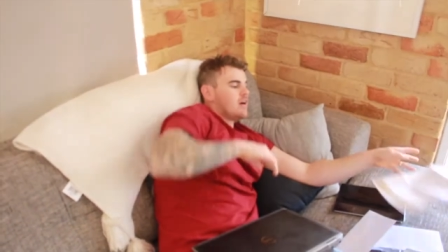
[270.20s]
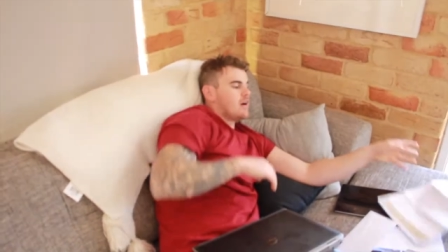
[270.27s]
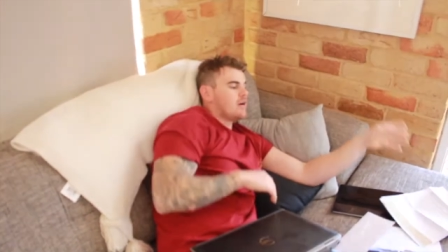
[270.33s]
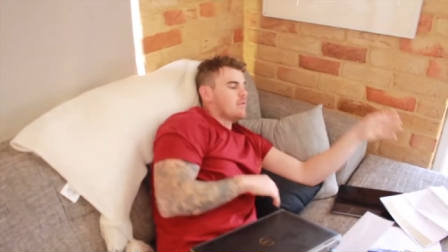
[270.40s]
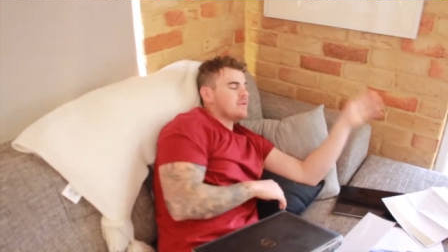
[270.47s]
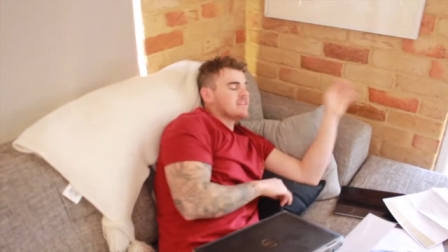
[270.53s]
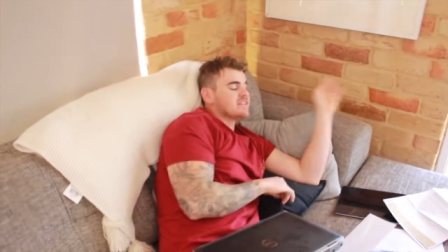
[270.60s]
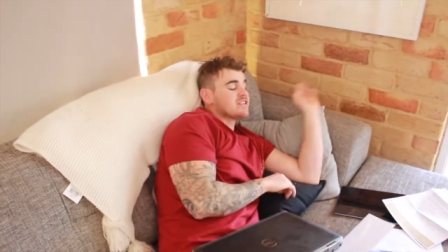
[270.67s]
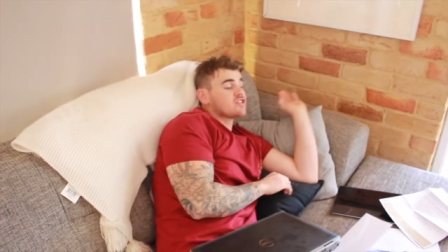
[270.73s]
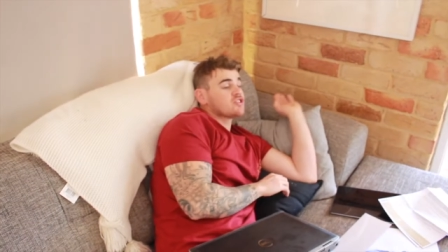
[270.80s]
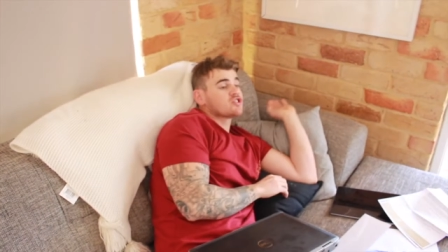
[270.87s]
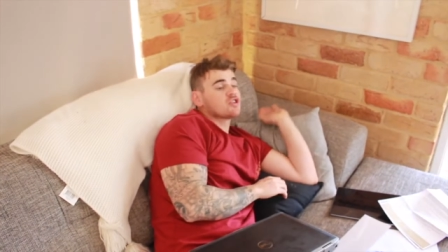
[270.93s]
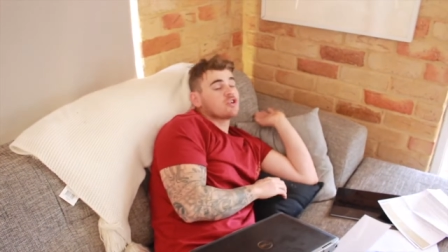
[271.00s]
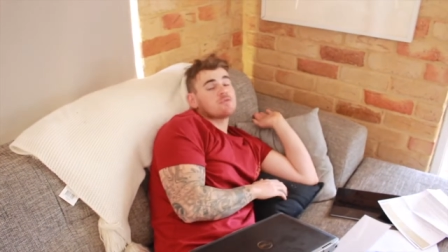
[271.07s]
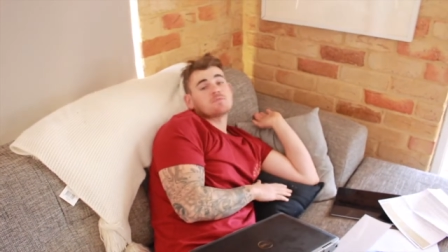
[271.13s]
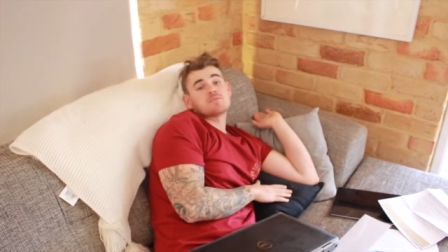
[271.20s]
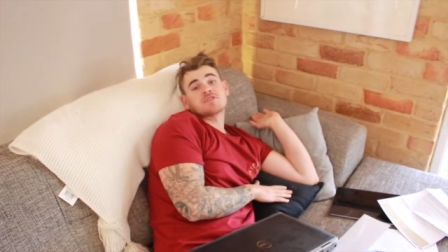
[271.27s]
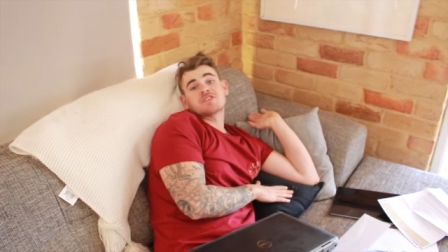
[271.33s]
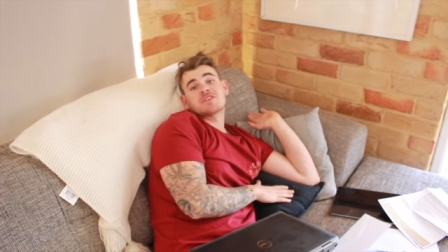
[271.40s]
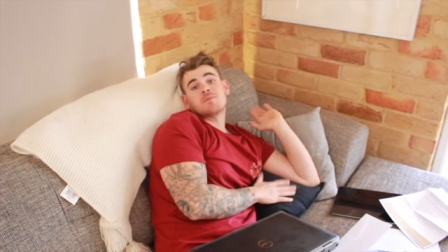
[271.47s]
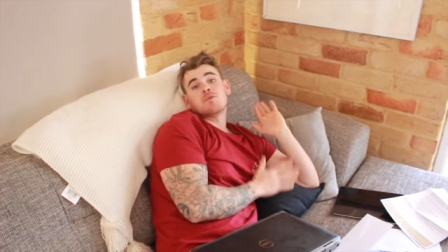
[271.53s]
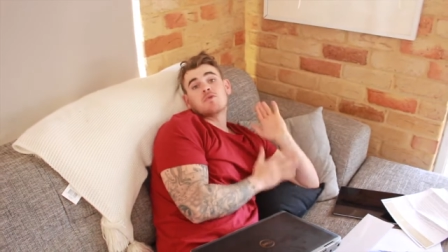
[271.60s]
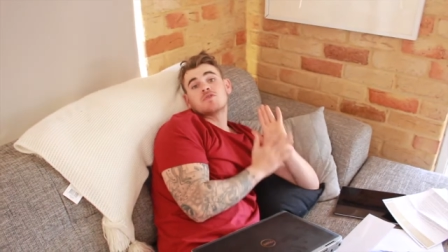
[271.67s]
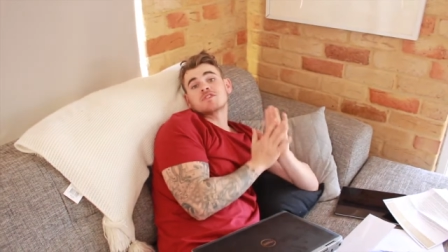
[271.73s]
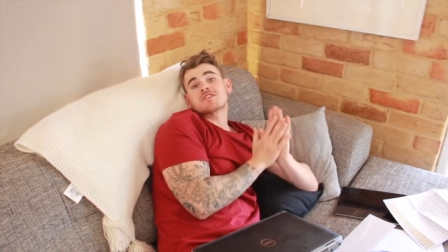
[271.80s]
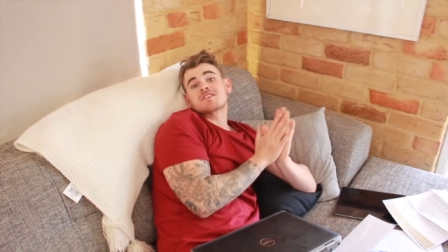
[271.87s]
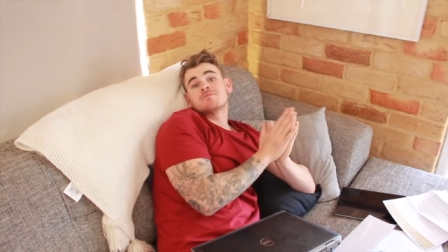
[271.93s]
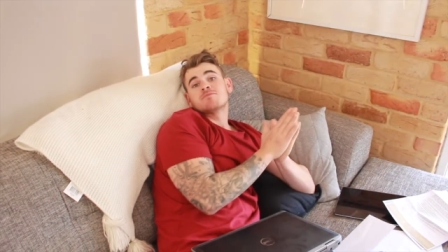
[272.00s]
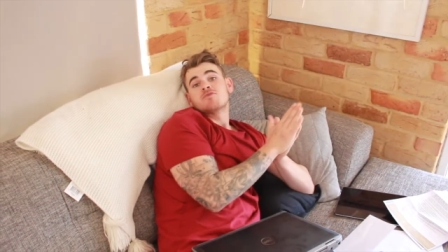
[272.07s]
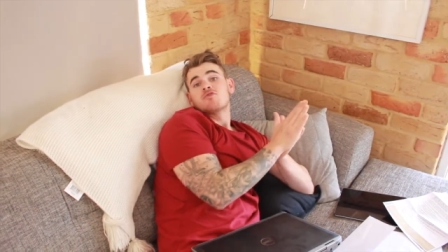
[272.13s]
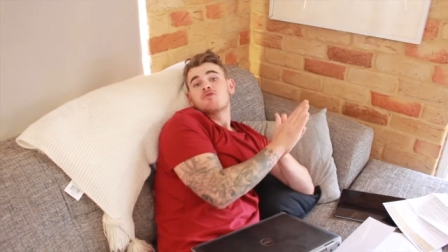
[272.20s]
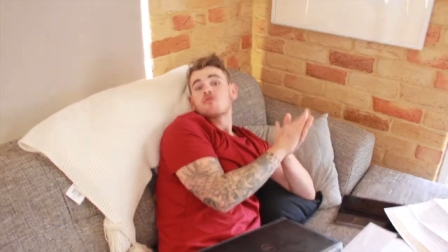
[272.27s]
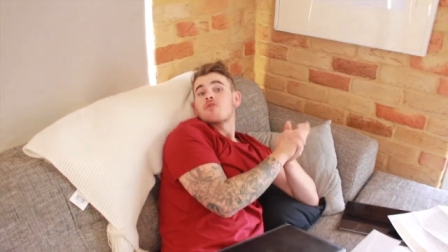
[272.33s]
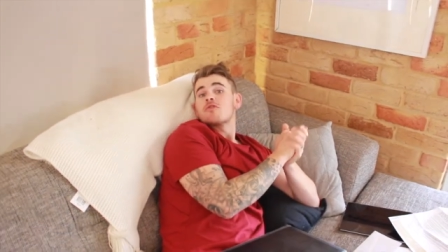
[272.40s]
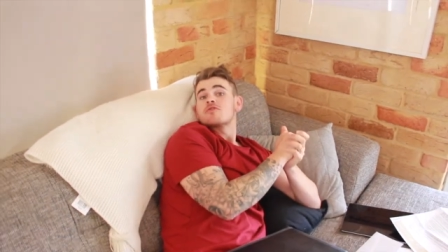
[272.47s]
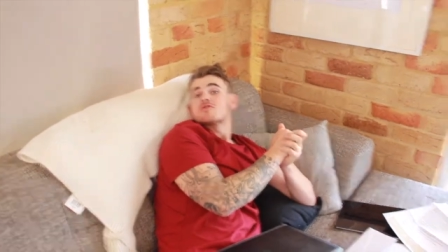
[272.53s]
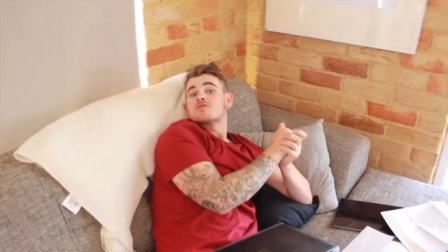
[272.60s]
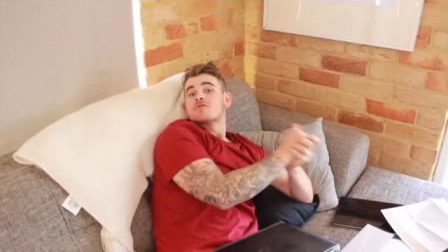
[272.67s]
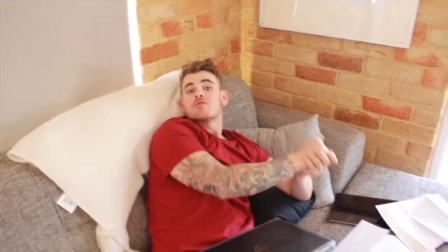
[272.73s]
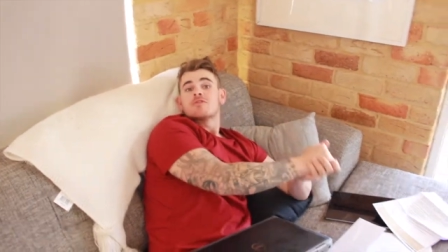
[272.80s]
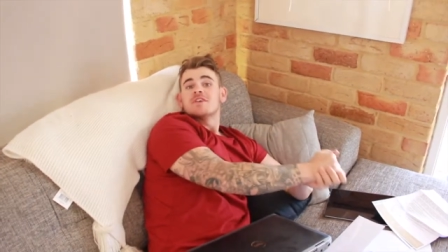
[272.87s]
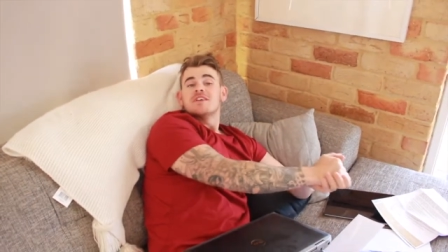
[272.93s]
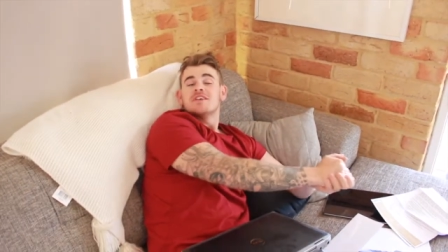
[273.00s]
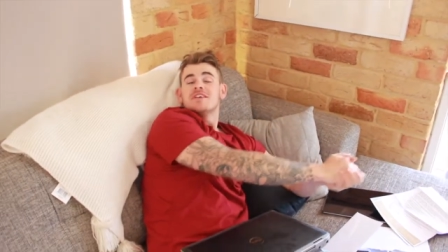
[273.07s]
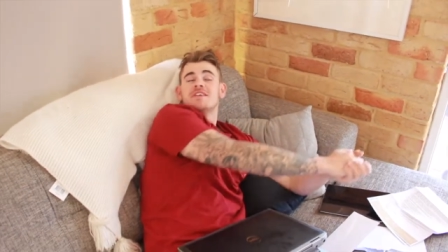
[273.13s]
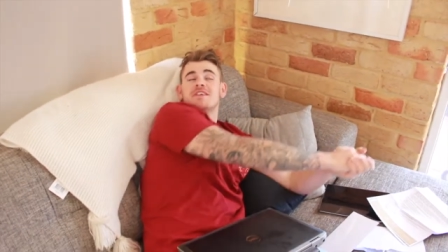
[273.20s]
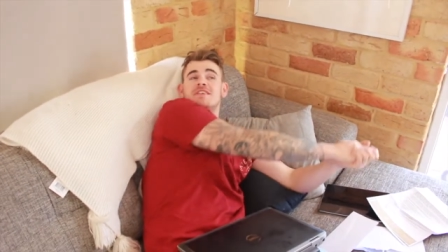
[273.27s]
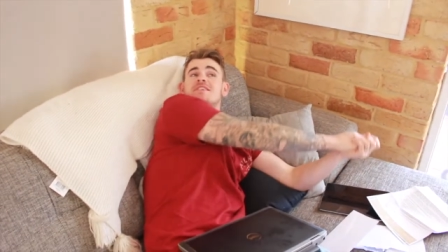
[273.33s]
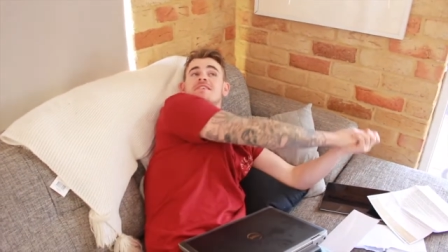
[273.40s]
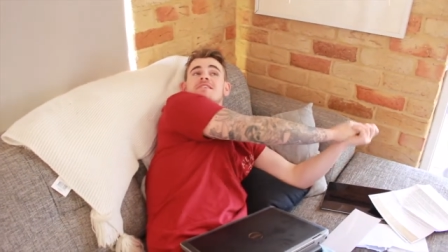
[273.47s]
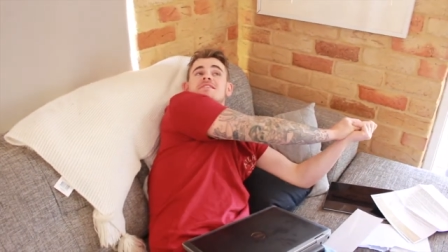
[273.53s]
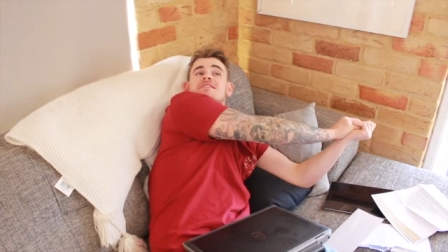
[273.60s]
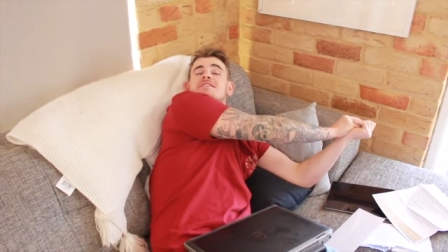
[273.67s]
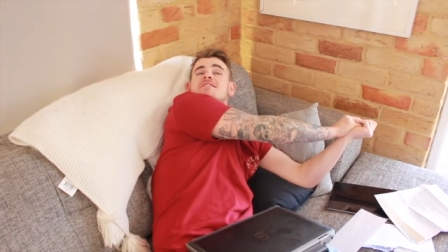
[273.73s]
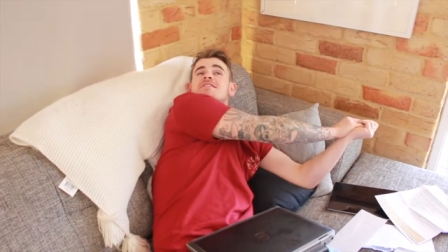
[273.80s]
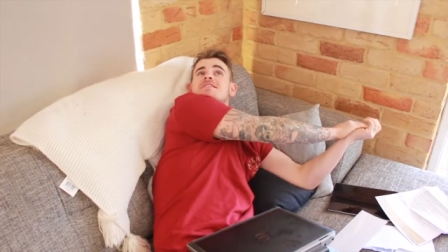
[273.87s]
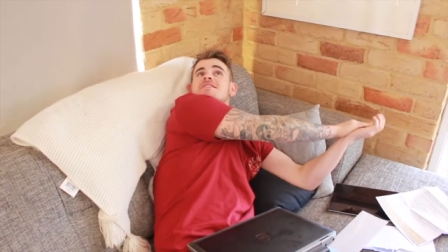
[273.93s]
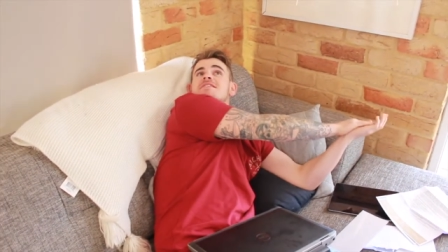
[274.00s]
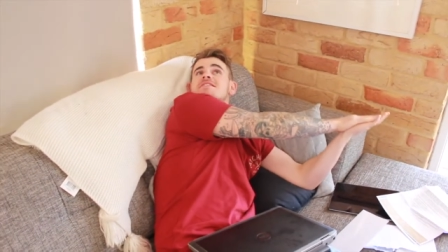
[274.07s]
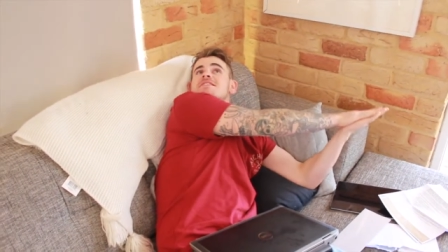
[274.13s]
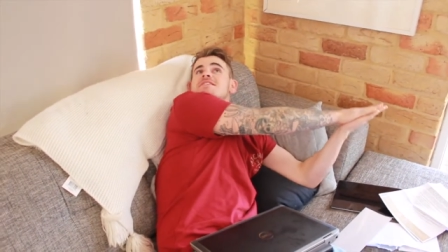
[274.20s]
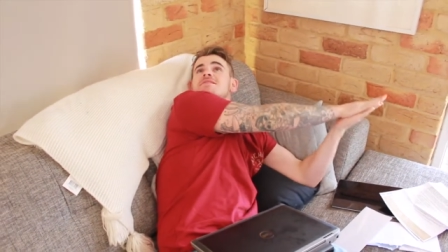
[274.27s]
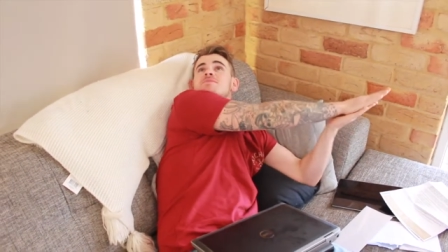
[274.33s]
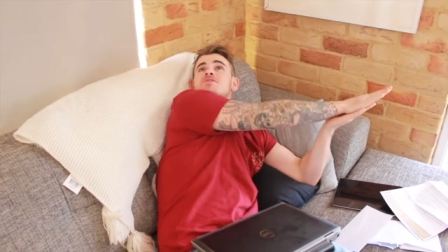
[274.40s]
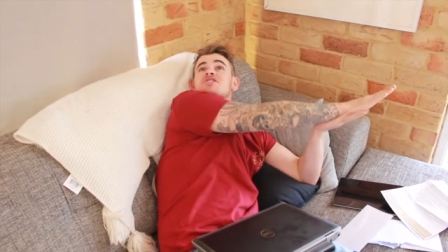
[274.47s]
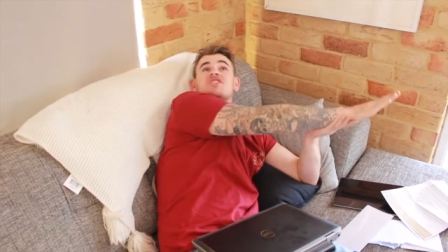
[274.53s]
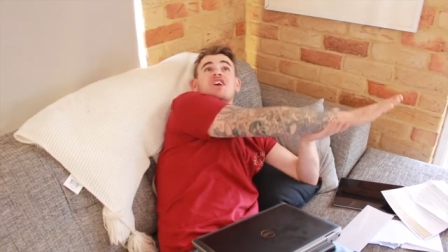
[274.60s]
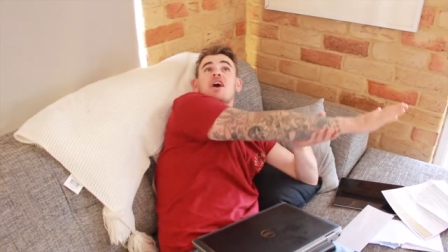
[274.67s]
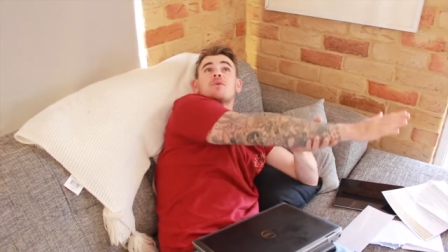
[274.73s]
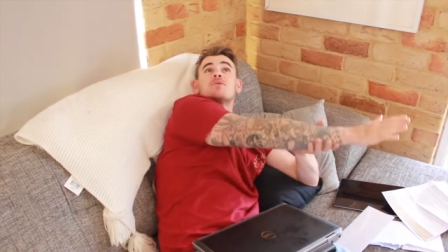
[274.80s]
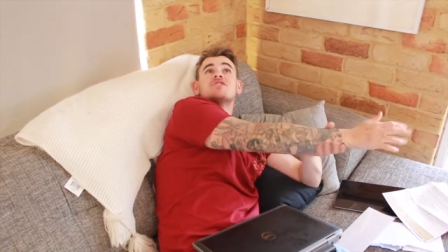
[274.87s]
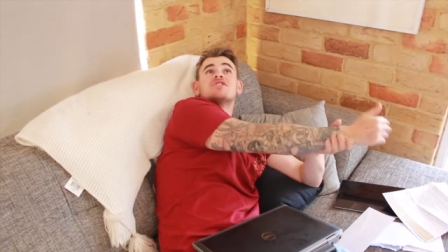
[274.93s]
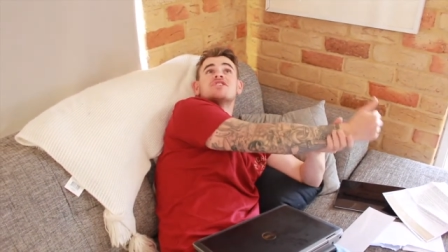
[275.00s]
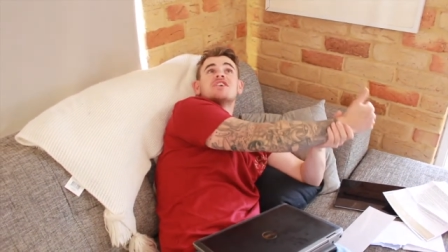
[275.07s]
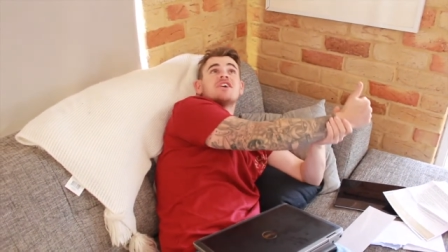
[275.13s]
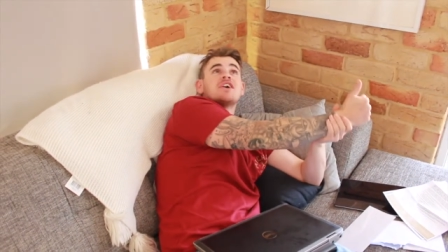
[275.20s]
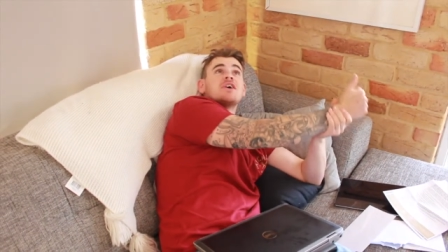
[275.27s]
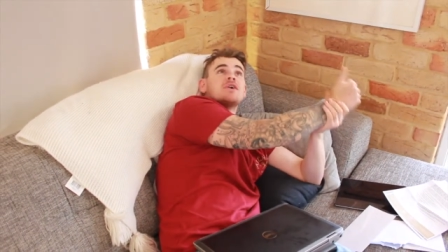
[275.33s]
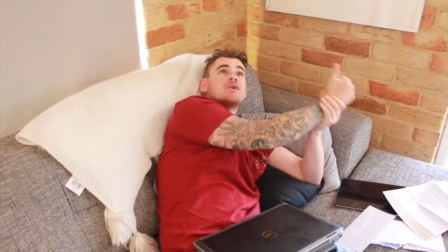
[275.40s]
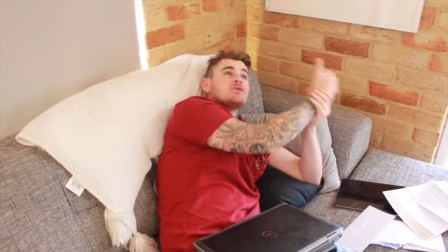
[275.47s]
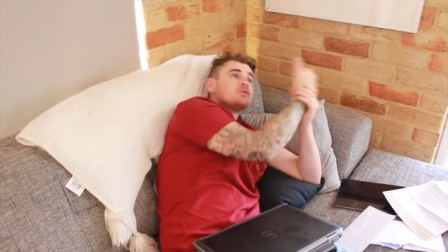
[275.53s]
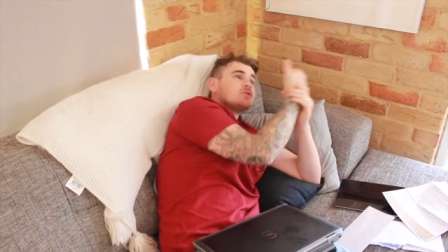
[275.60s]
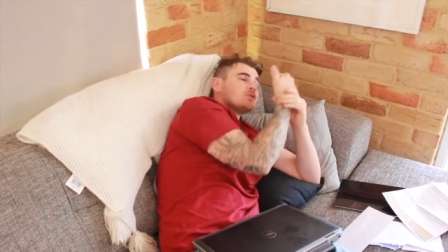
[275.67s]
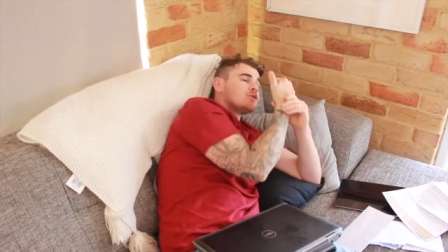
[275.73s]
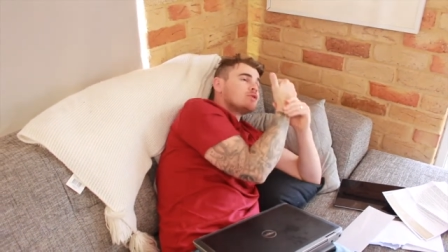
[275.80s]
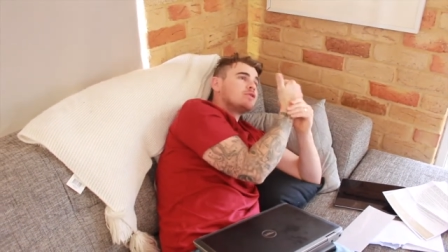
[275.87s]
I went to the shops, I bought some groceries, some shower gel,